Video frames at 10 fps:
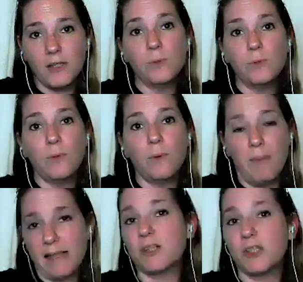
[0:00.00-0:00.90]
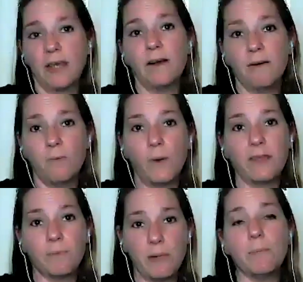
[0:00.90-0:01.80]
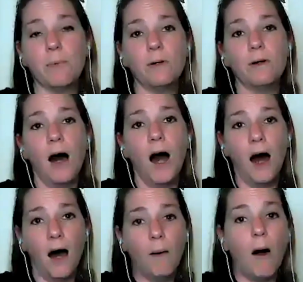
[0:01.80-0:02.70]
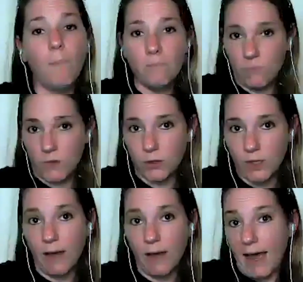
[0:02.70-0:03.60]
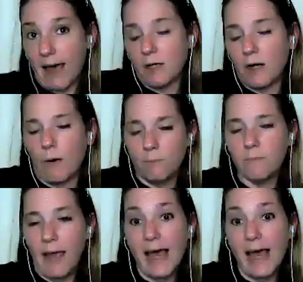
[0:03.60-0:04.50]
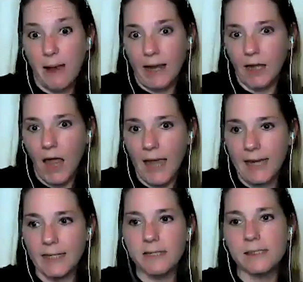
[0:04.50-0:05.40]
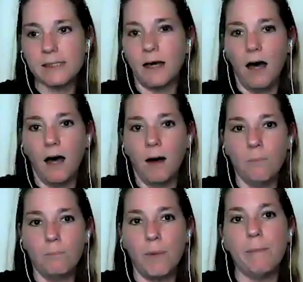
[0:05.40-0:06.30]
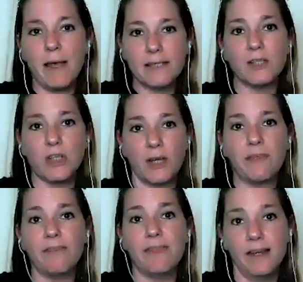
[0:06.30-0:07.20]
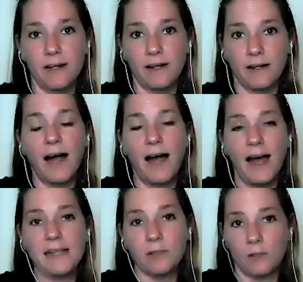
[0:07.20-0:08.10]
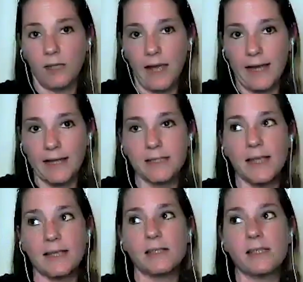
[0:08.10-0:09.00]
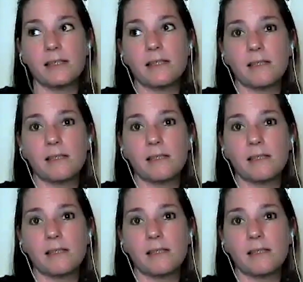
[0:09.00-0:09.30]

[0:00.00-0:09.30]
do messaging with people, uh, at, you know, as my clients, um, but messaging with their ideal clients and